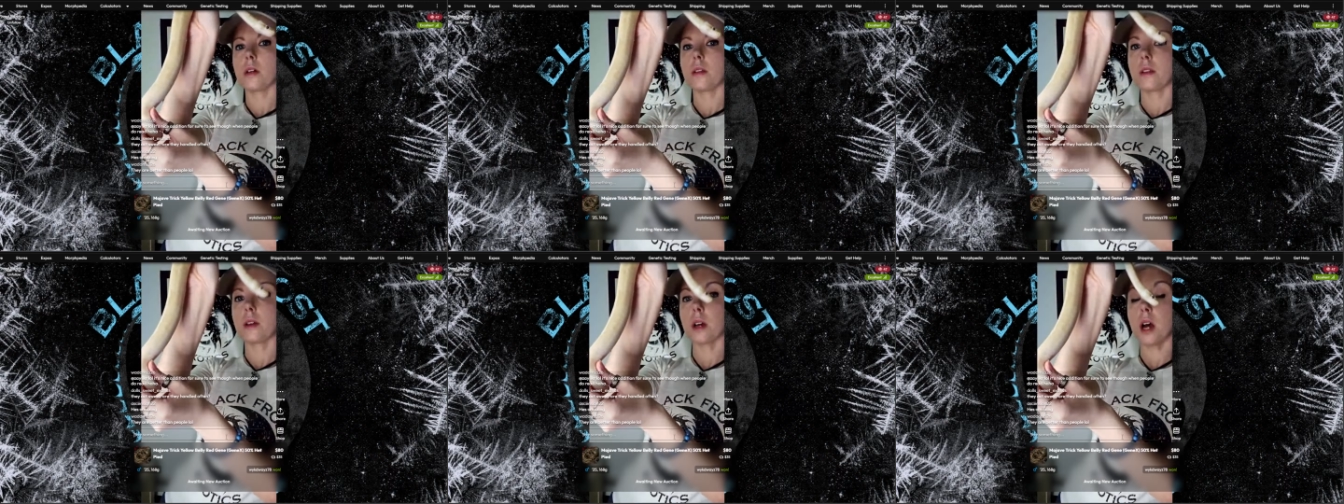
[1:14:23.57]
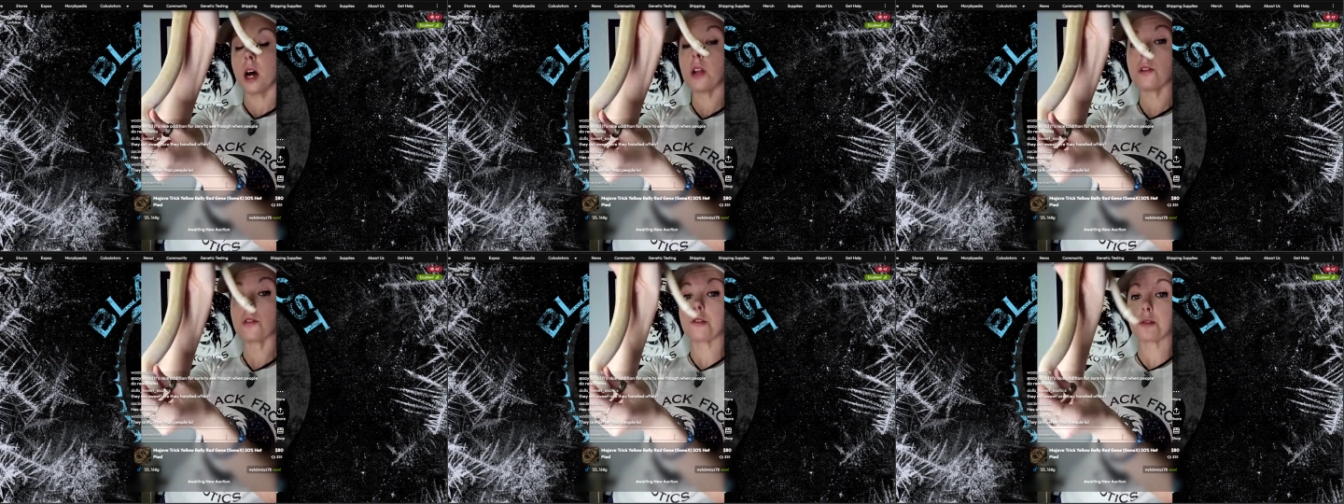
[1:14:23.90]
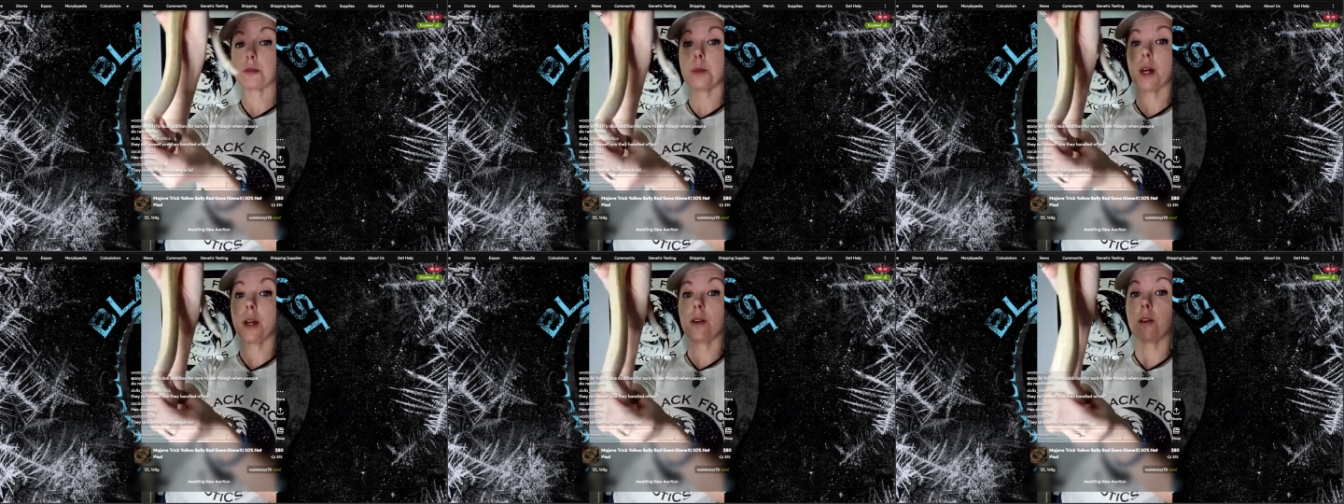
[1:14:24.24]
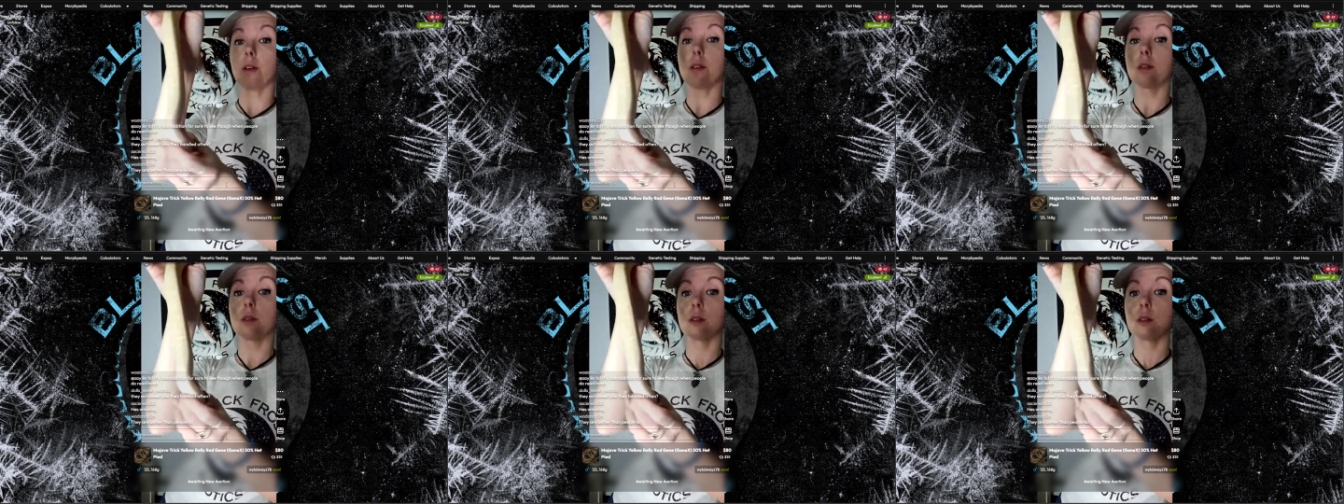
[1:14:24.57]
The color is
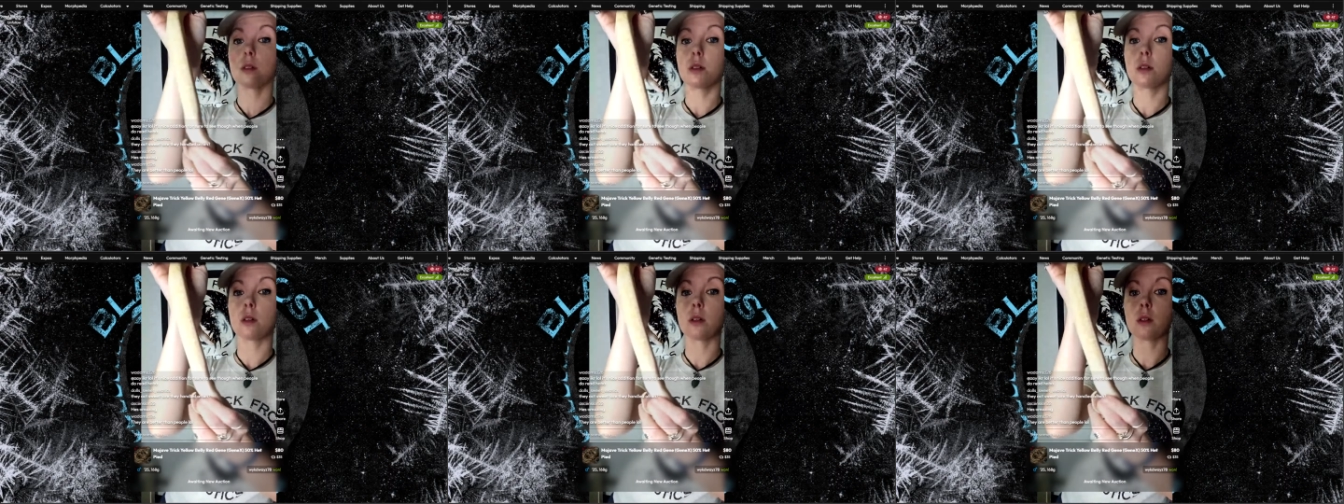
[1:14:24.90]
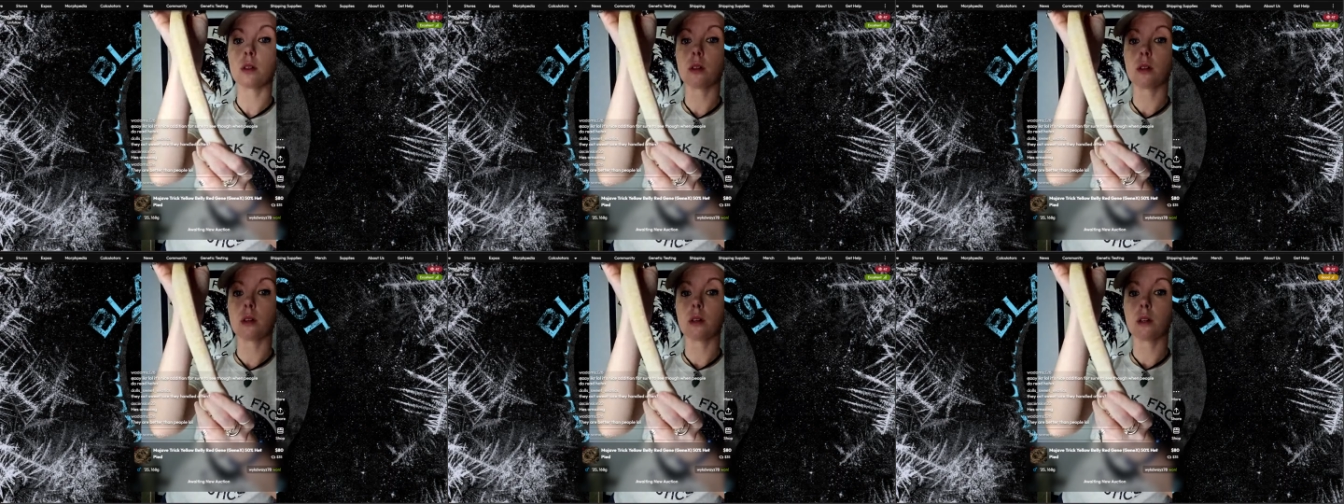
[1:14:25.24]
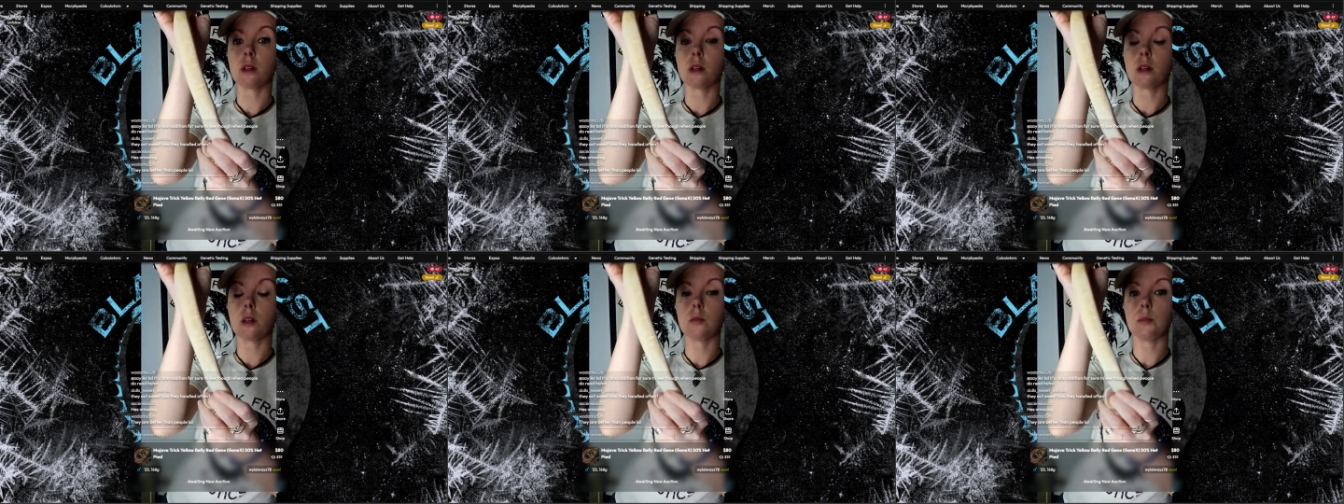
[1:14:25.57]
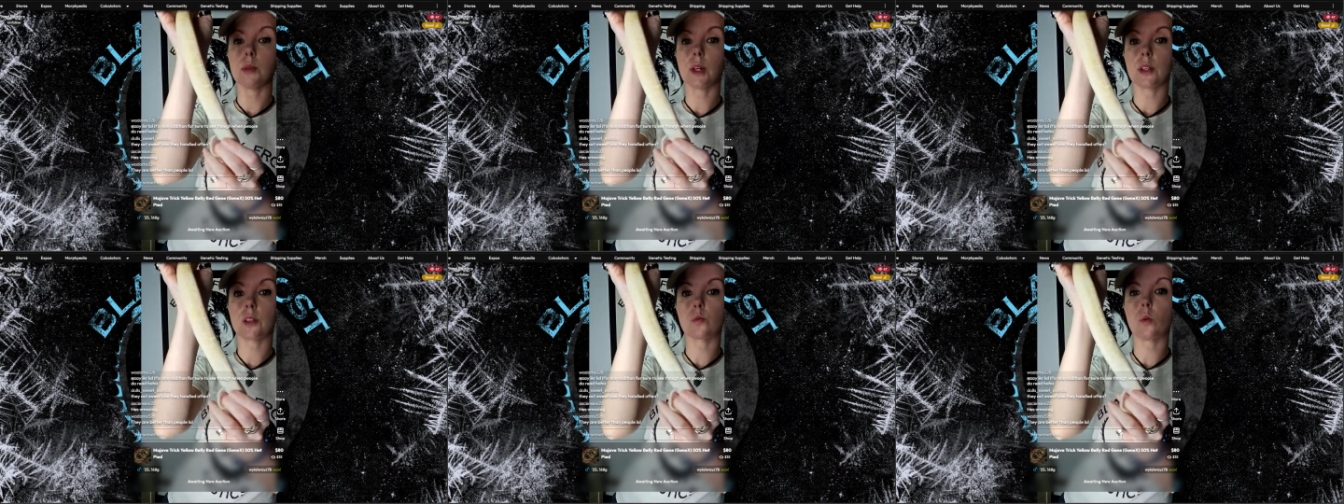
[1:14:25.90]
better,
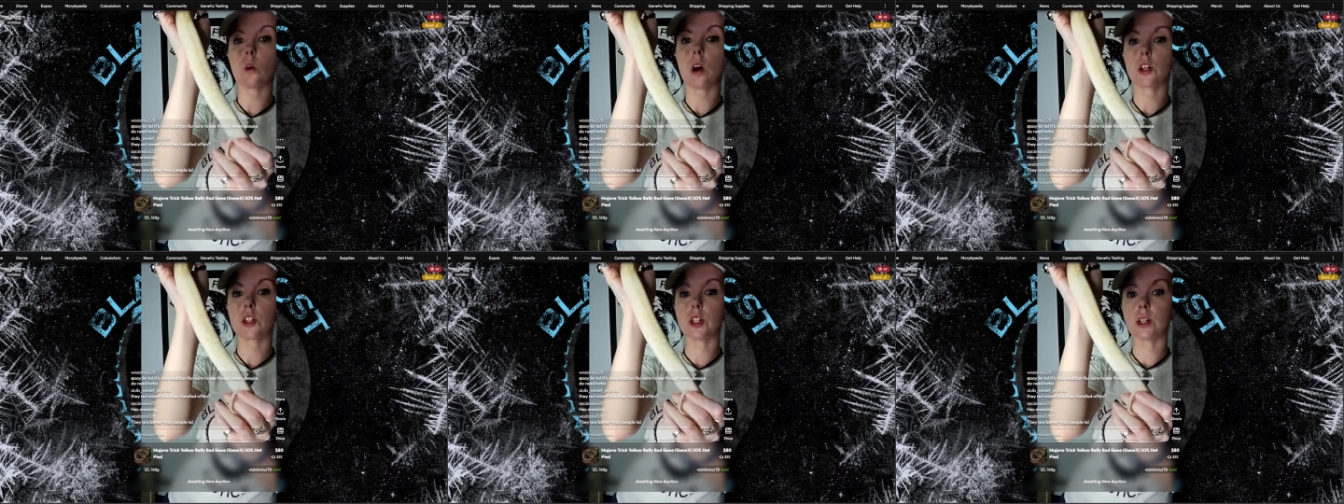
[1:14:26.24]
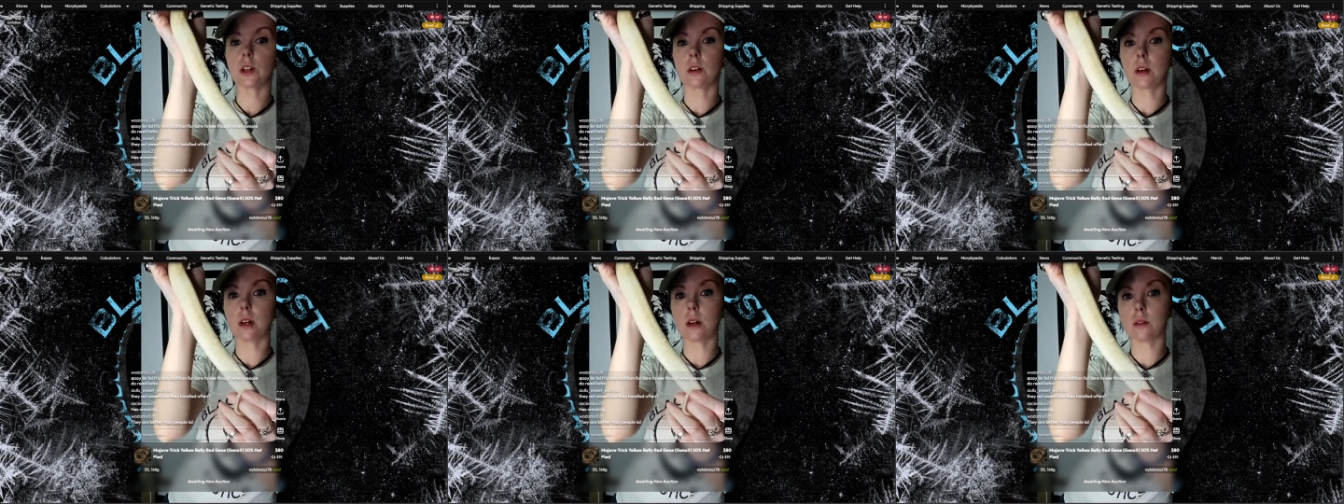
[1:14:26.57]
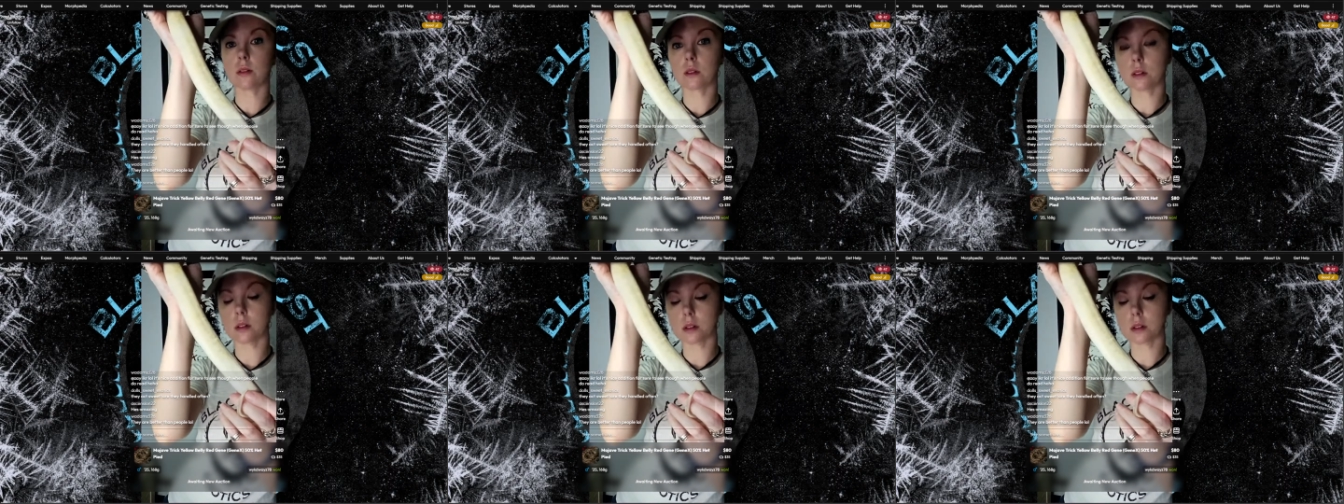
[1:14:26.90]
but it's washing her out.